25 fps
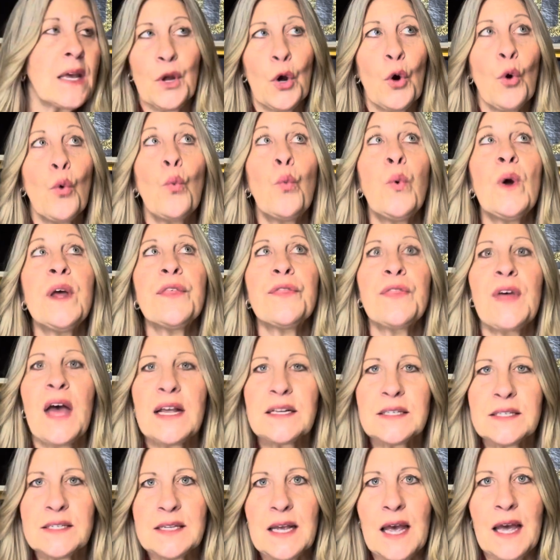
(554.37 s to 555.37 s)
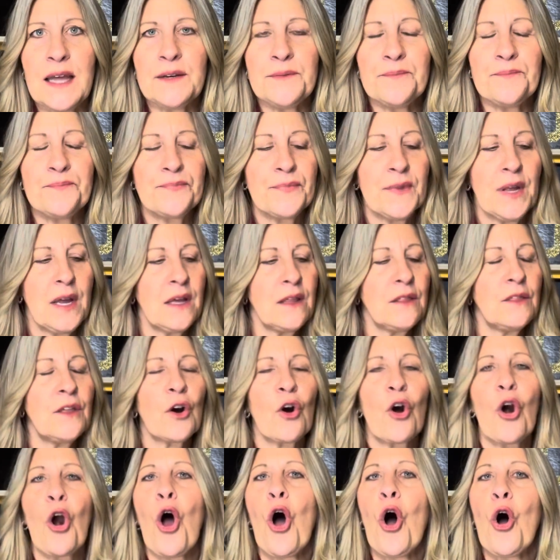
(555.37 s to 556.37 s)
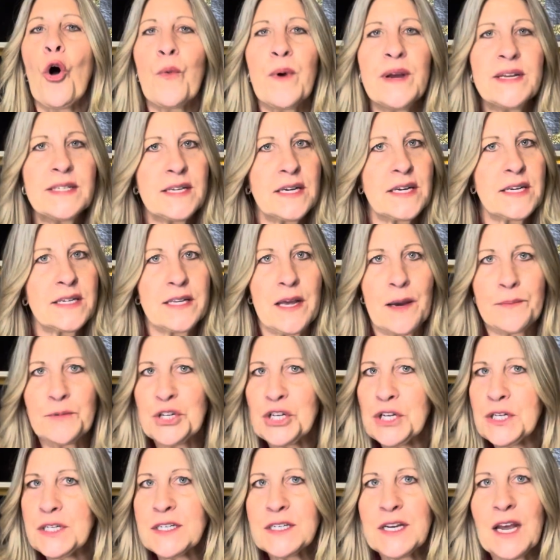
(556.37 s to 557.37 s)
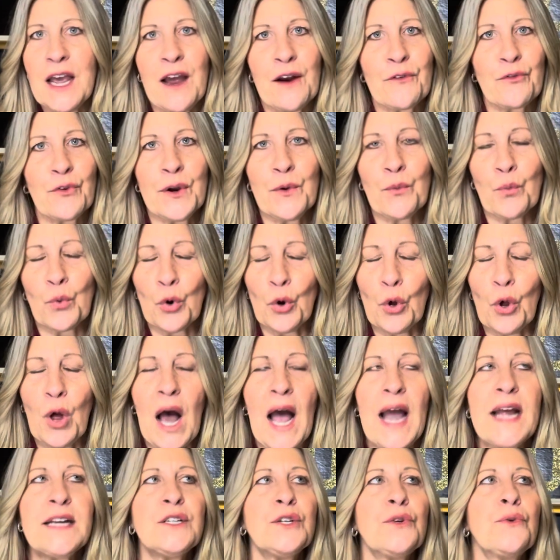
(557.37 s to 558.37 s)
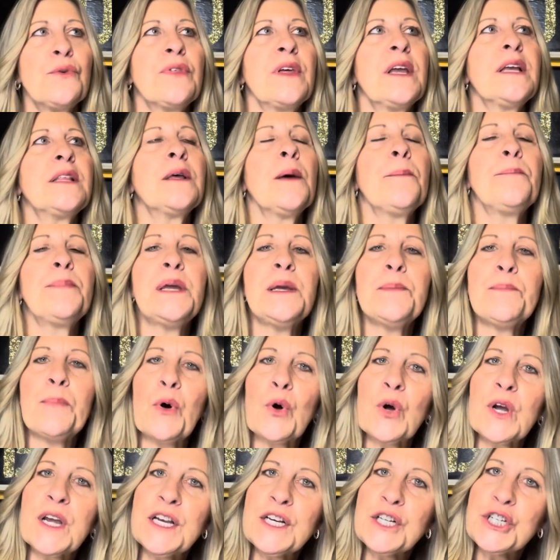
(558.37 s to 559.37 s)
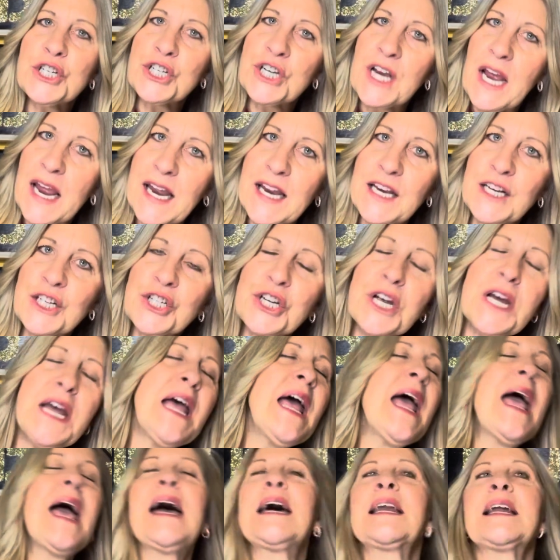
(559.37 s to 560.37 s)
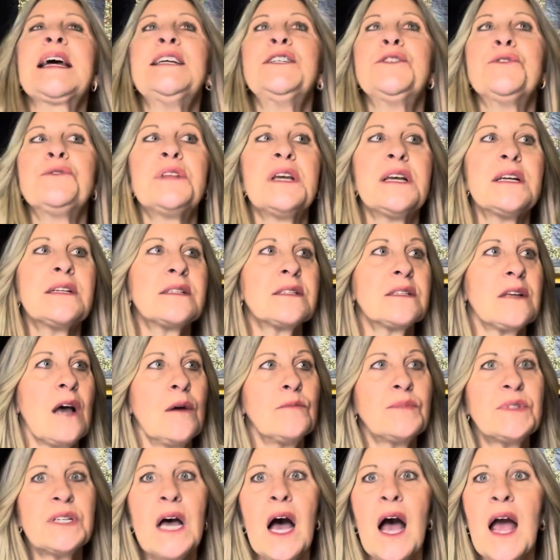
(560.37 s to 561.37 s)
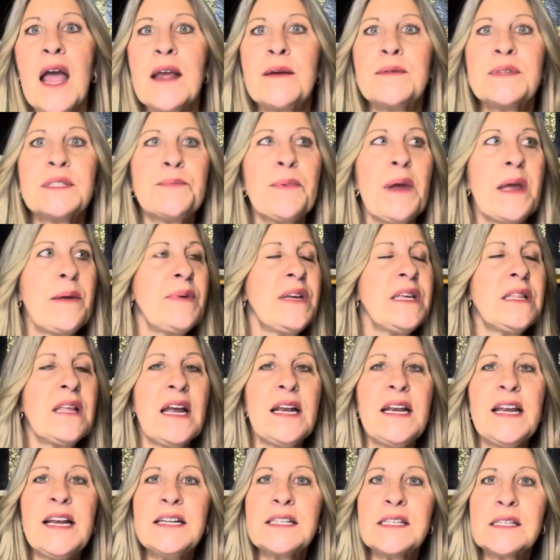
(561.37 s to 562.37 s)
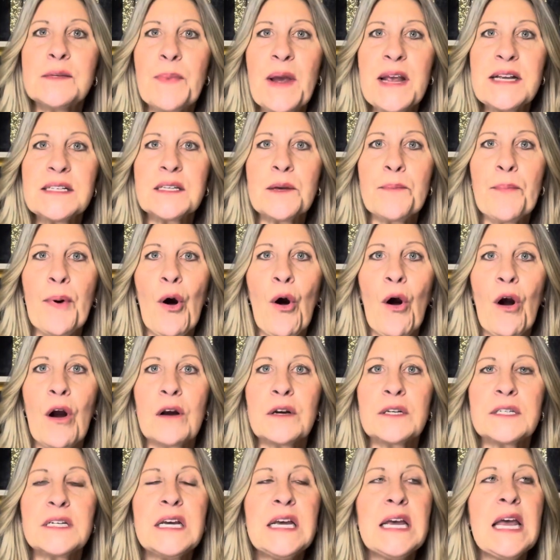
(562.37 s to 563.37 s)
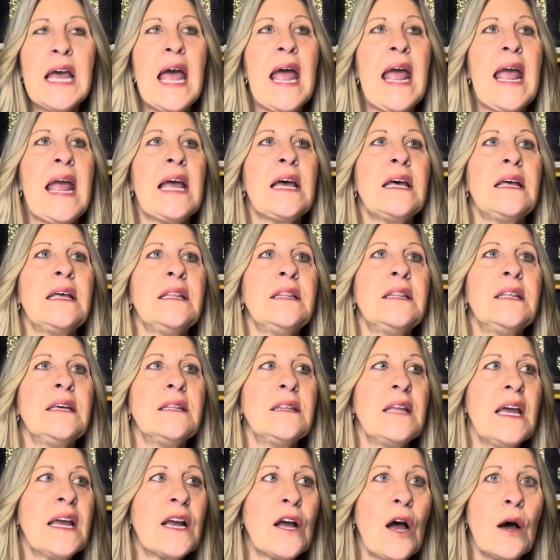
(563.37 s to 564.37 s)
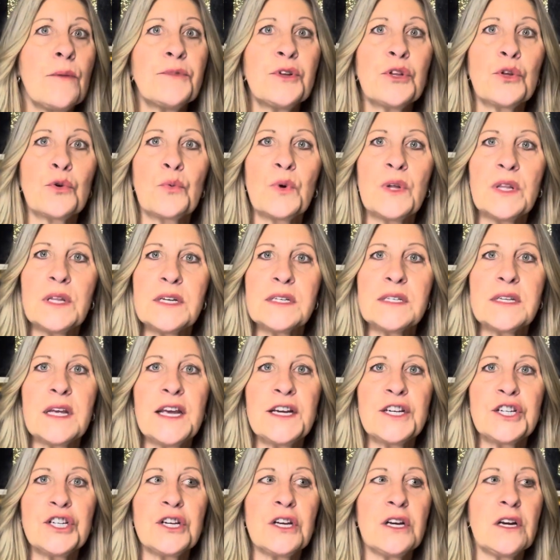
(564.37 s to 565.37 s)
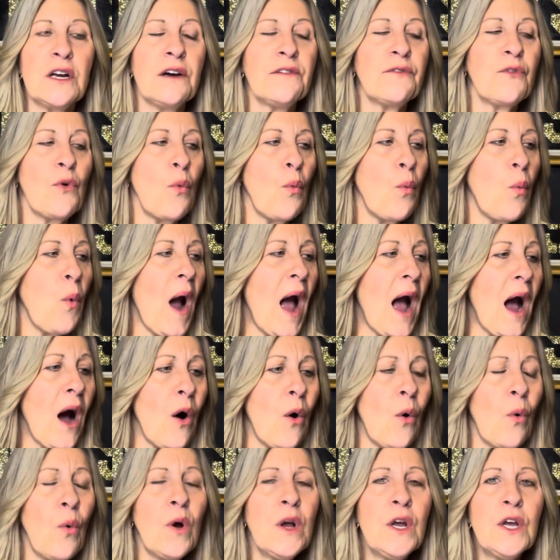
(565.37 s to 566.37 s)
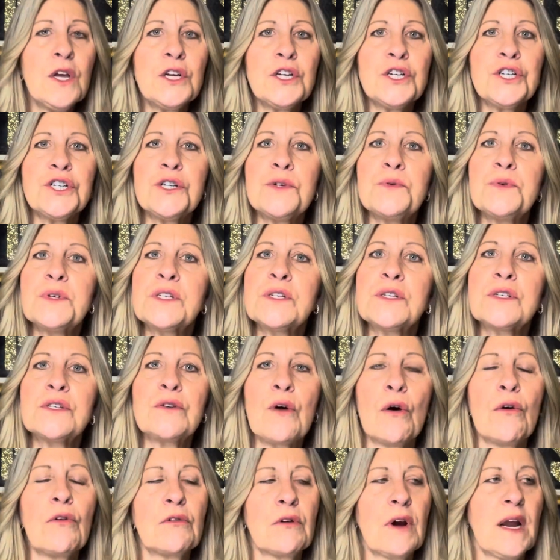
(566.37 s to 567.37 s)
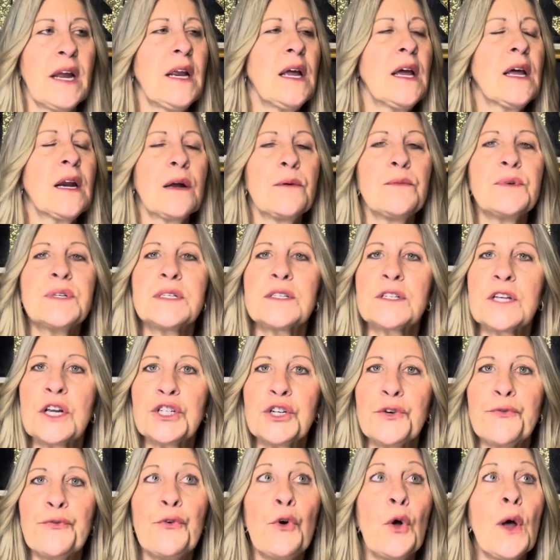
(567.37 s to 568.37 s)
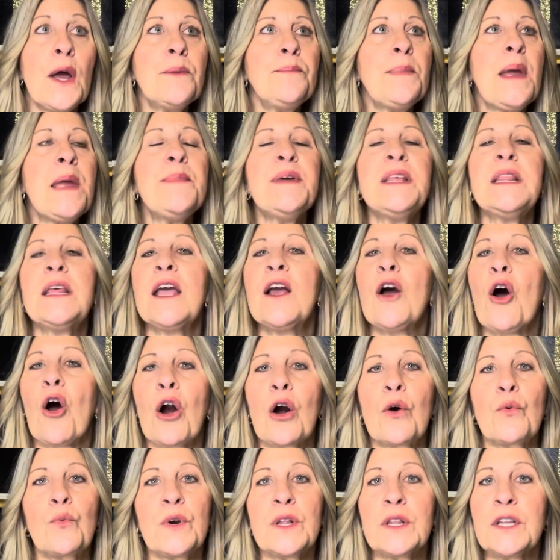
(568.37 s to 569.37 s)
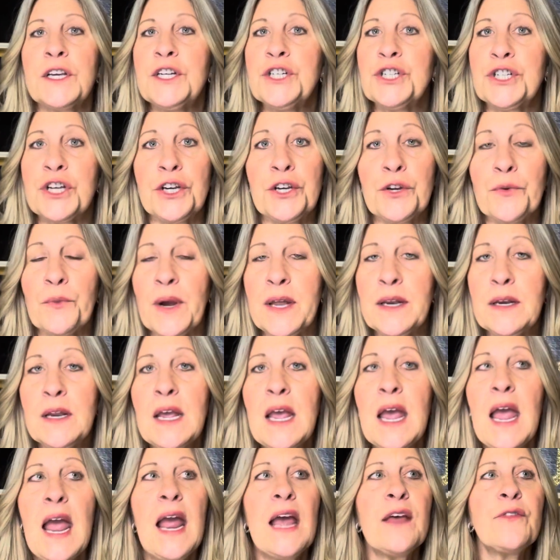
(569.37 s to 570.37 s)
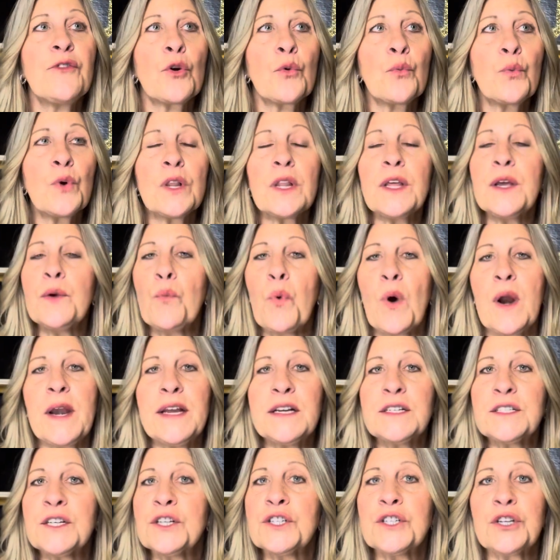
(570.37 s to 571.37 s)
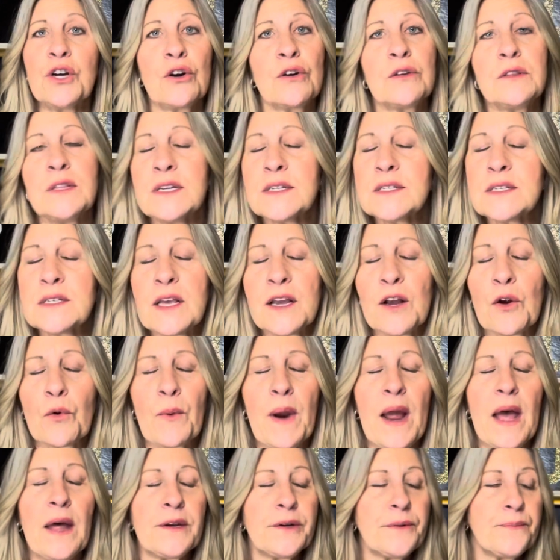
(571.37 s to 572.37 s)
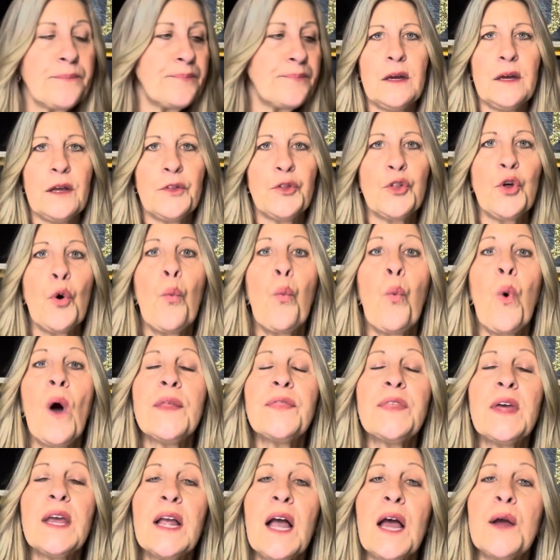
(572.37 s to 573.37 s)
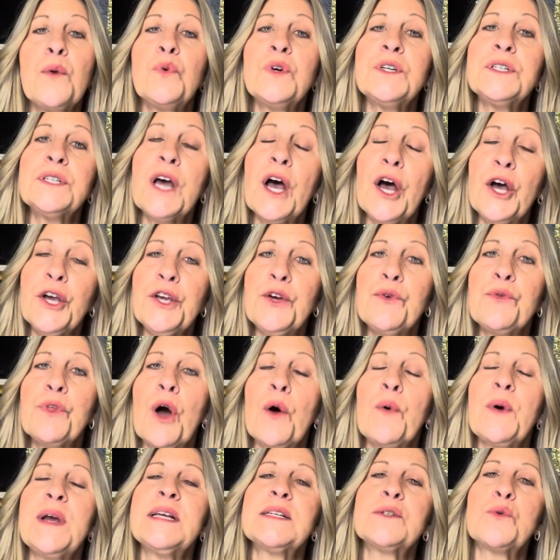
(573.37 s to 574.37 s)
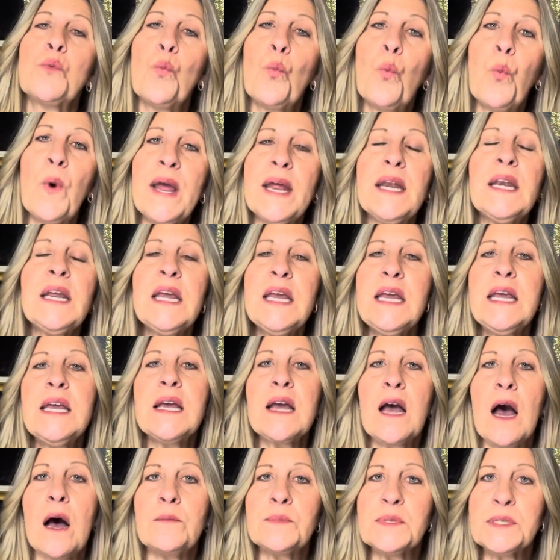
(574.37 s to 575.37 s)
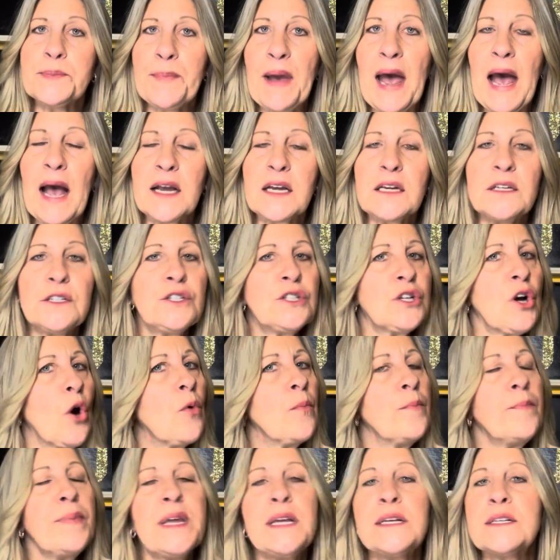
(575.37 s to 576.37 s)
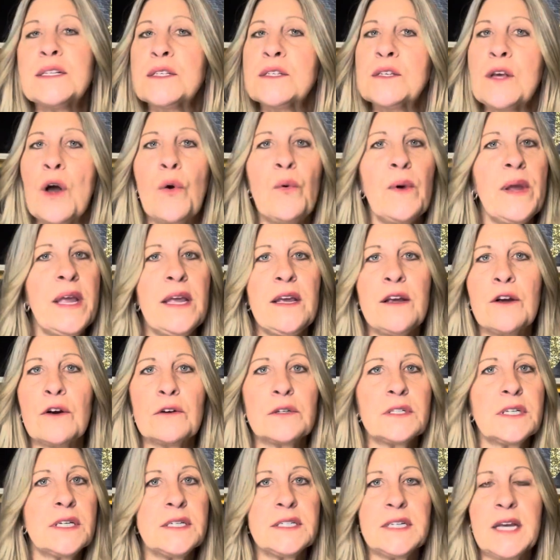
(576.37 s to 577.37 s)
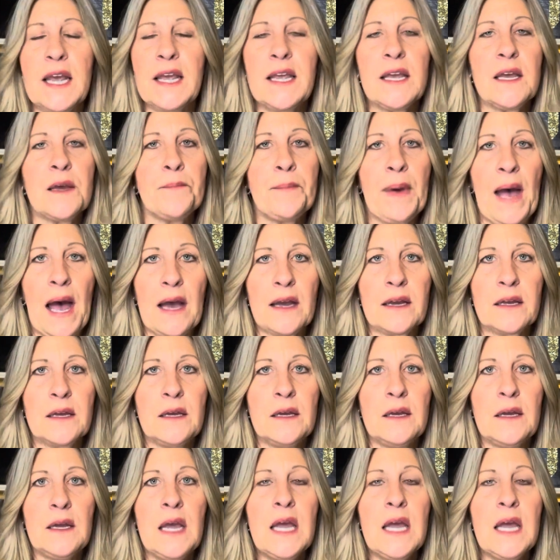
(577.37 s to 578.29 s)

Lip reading: With that said, there are always exceptions to every rule. I do think that people can change. And I do think sometimes maybe they need space apart. And then they come to the realization of, wow, she was so great and I was such a fool. And maybe they are really genuine and they're really wanting to turn this thing around. The one thing I would tell you though is when he comes back, don't be so eager to take him back.